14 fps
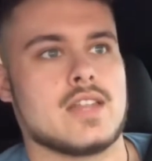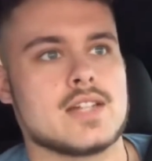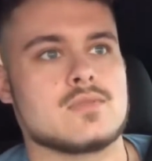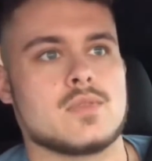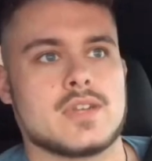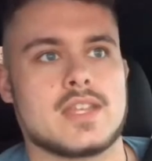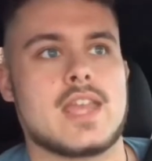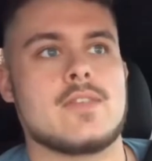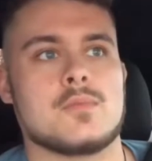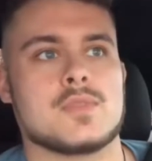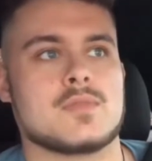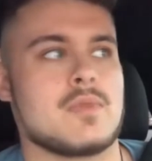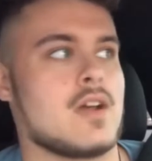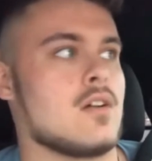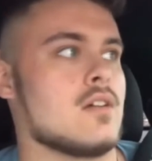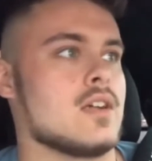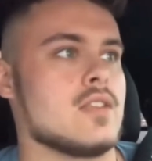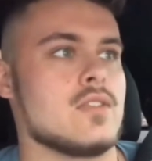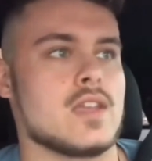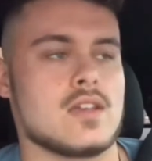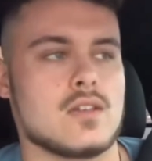That's what gave him his power,
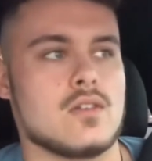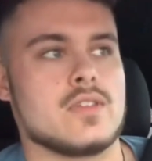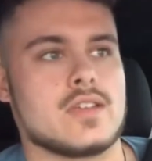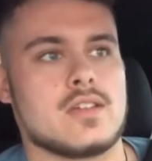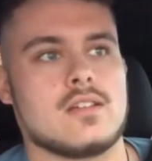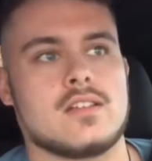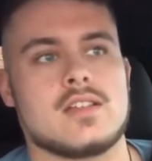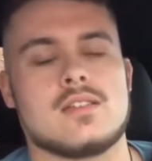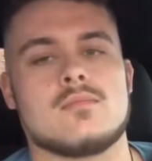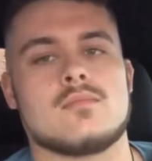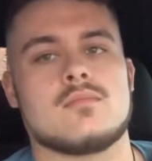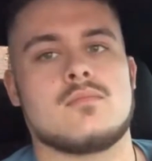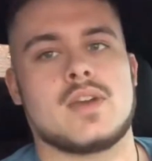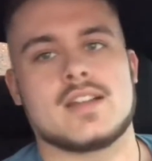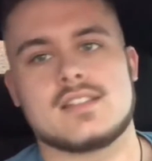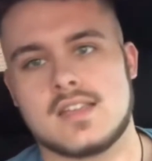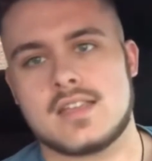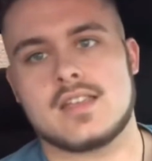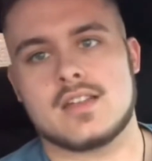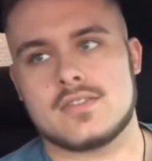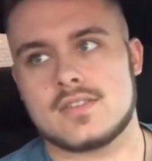and they could only kill him by
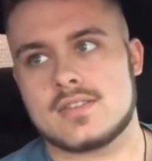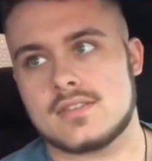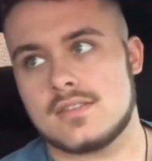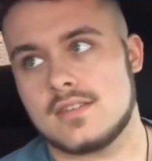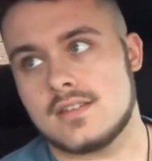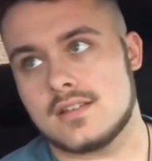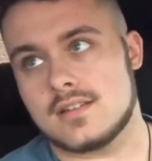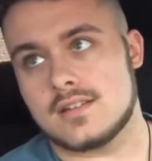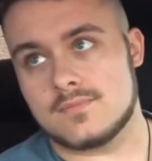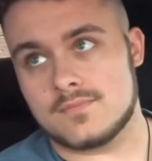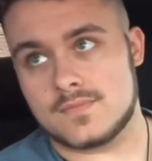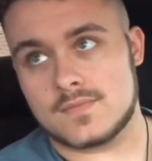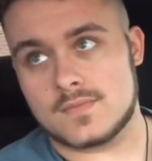taking out the